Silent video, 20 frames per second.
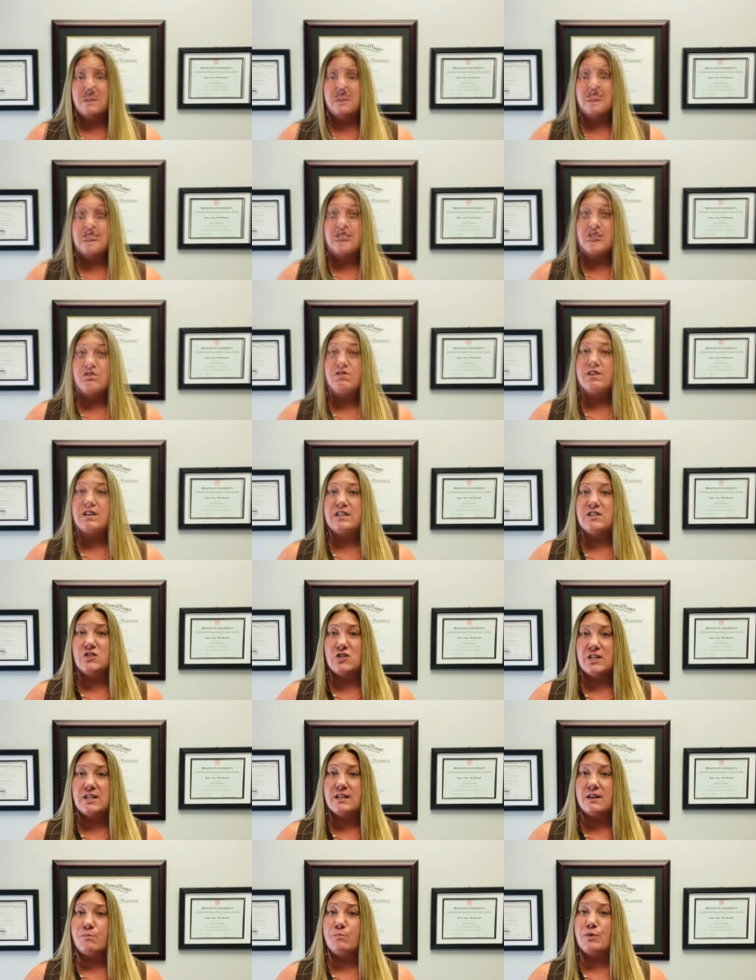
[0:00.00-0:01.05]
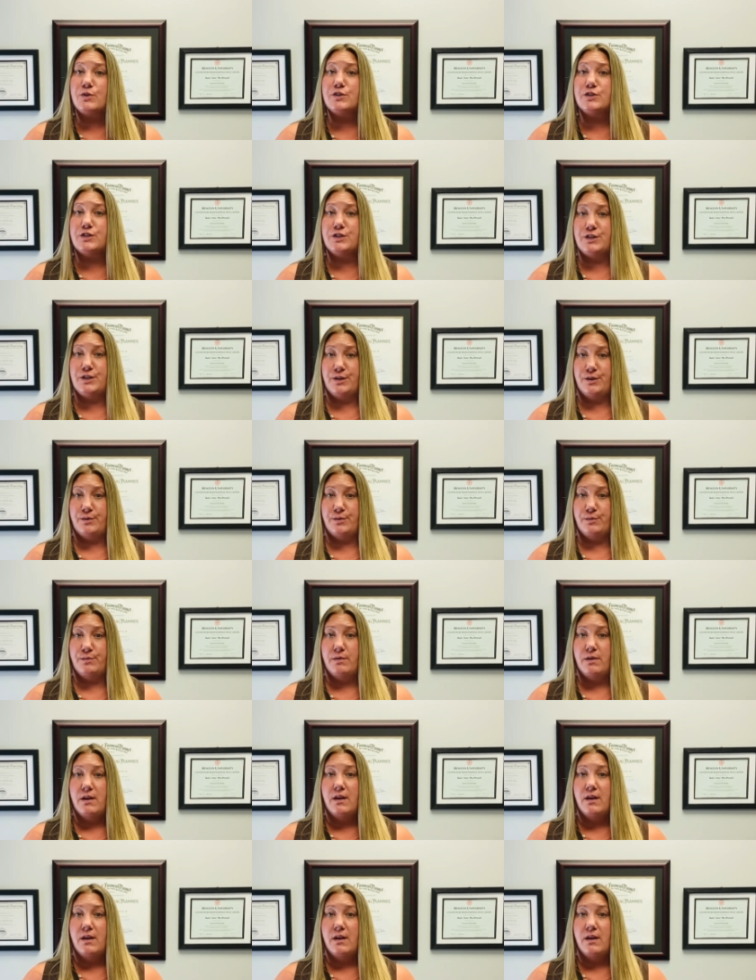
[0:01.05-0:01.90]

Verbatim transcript: Consideration number two,